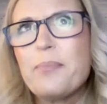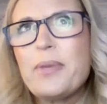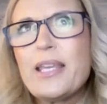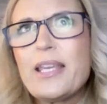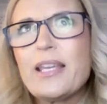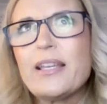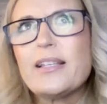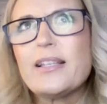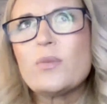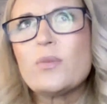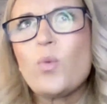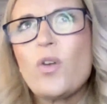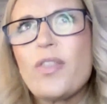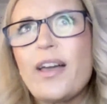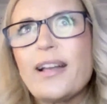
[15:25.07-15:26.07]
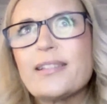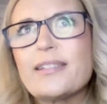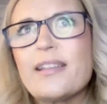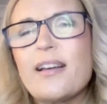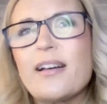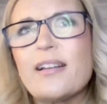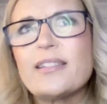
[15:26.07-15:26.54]
Because what that
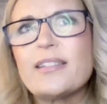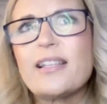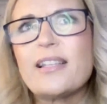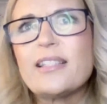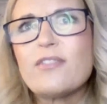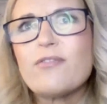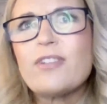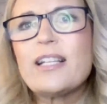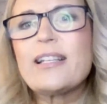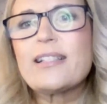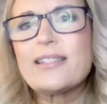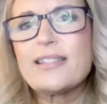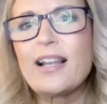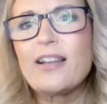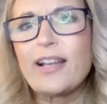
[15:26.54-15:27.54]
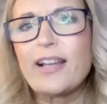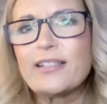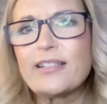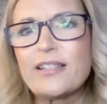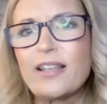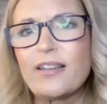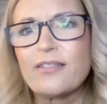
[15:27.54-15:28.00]
does is it really
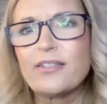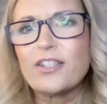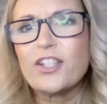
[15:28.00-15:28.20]
accelerates you.